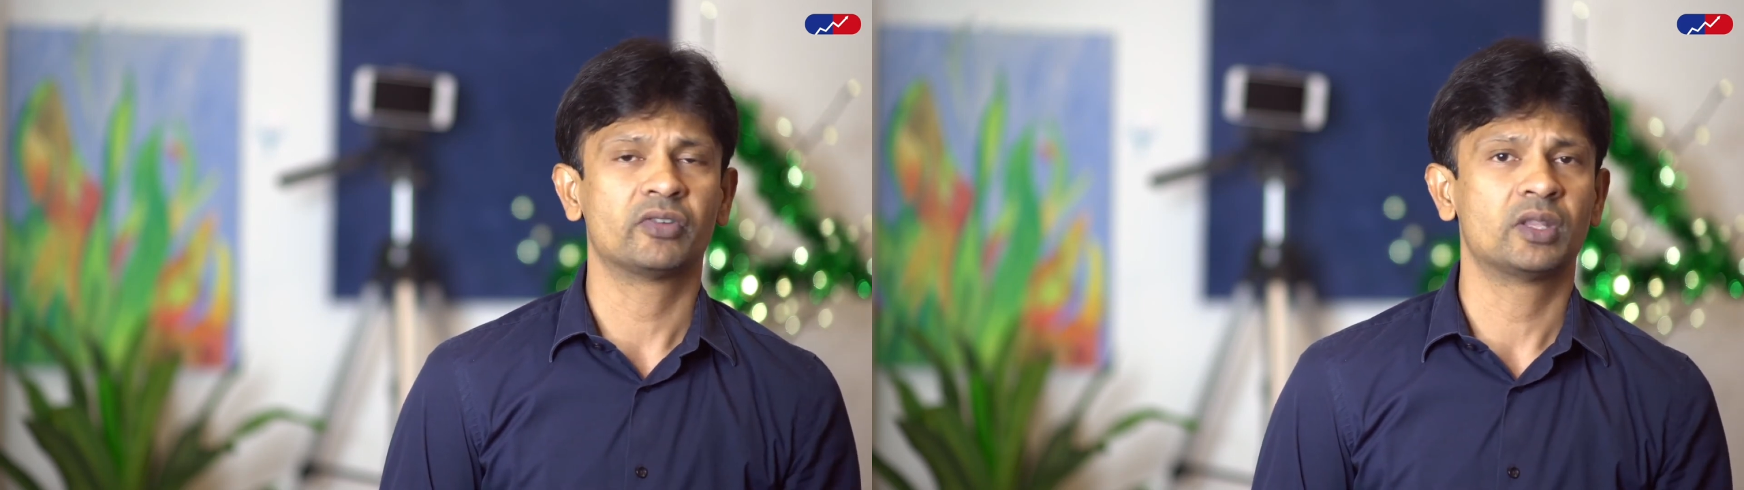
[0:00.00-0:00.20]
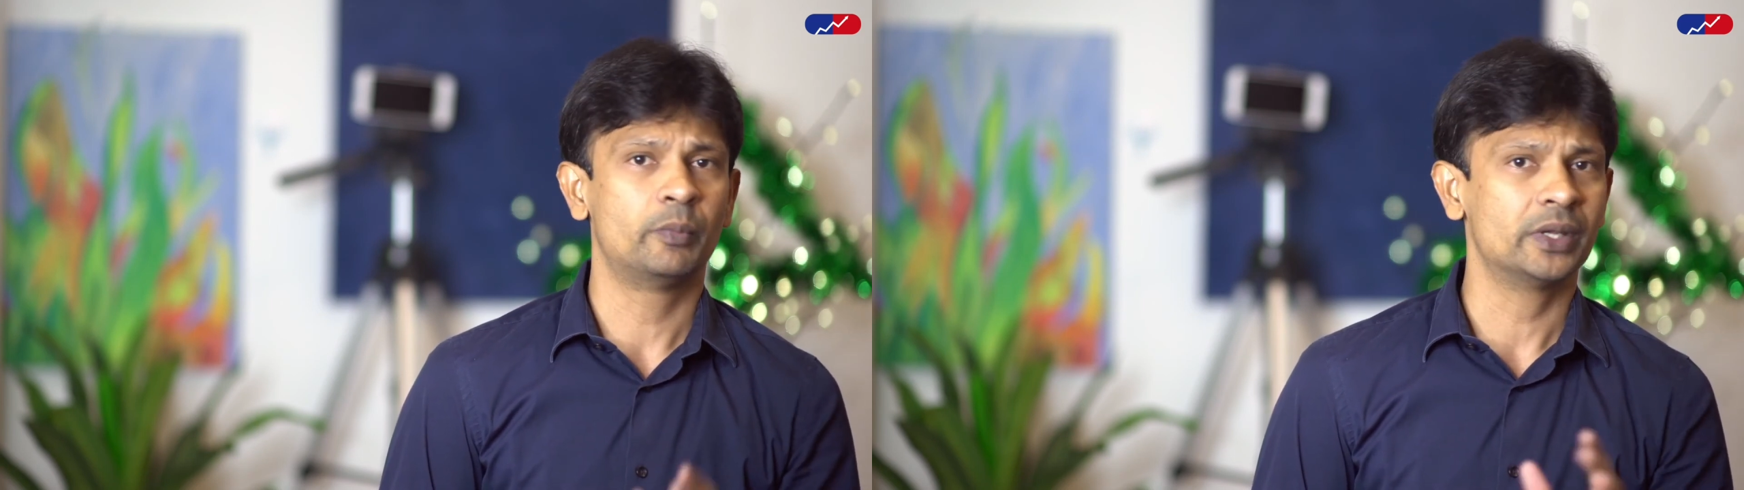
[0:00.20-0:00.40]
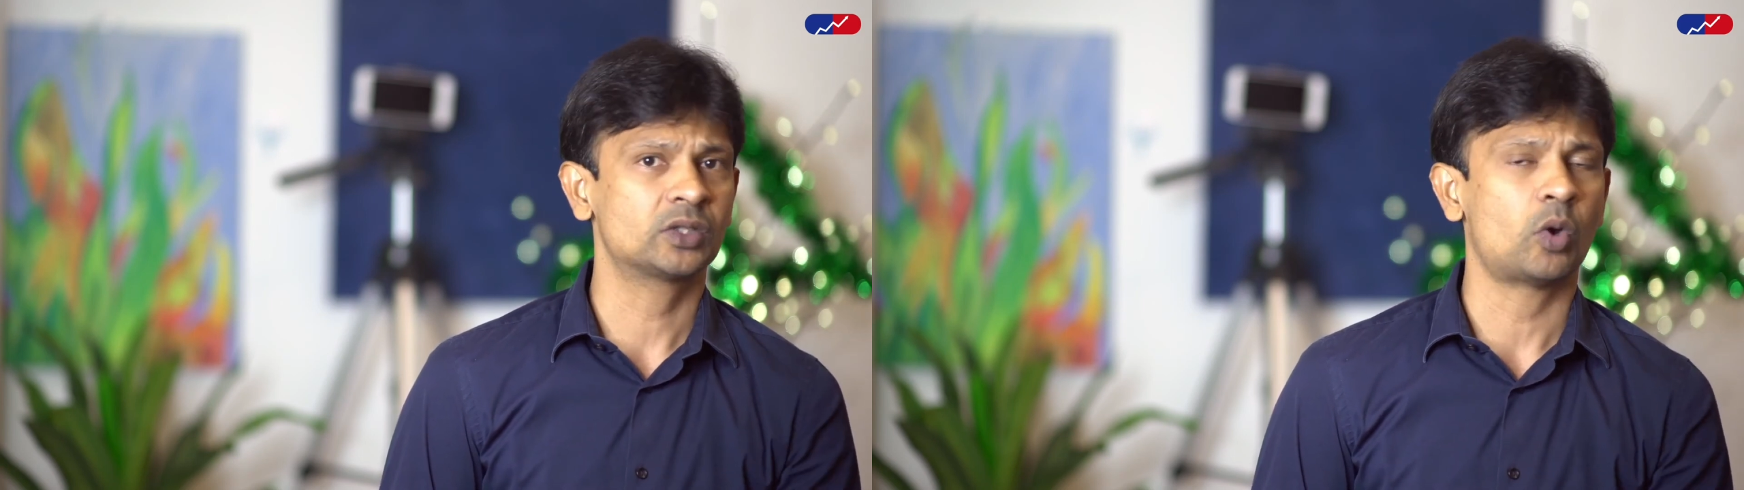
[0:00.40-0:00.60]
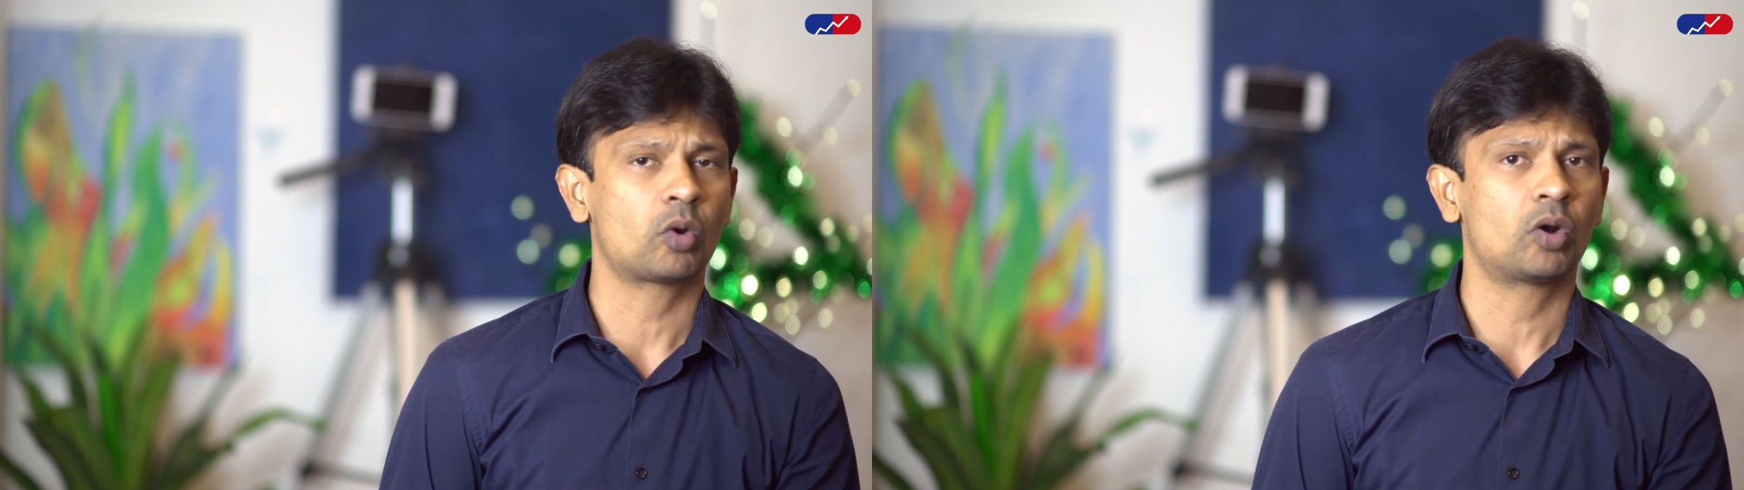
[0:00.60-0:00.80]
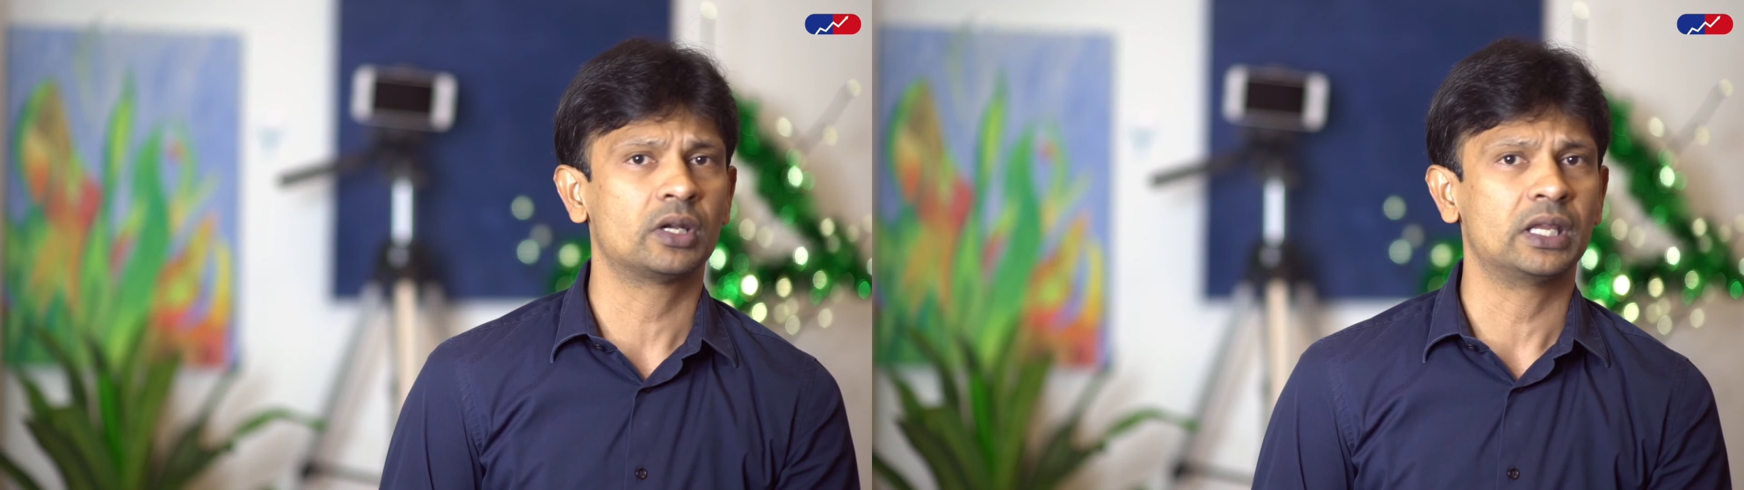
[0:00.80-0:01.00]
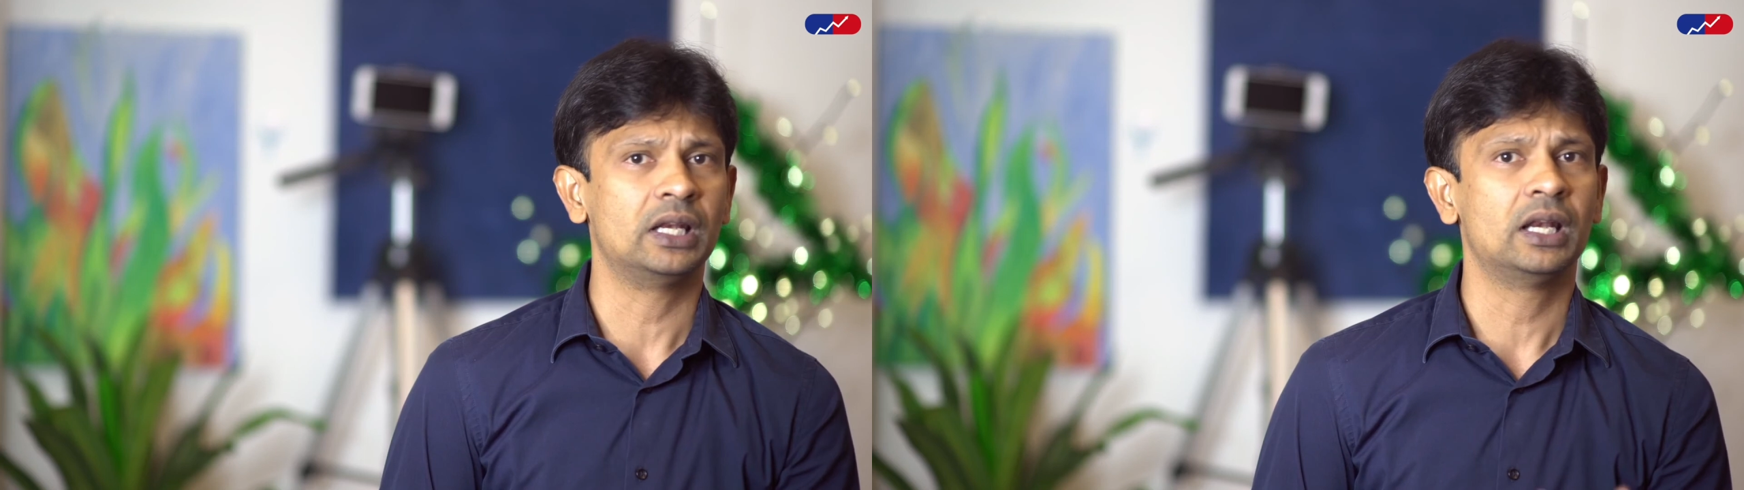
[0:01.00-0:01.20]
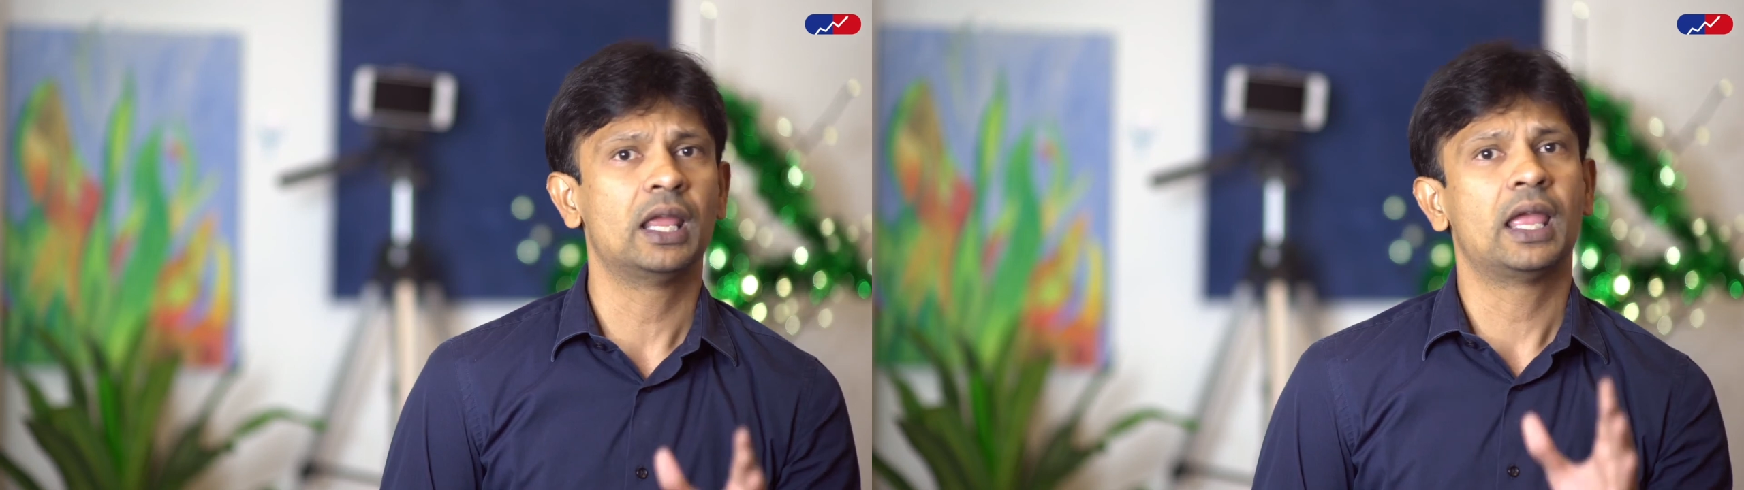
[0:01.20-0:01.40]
the best overall deal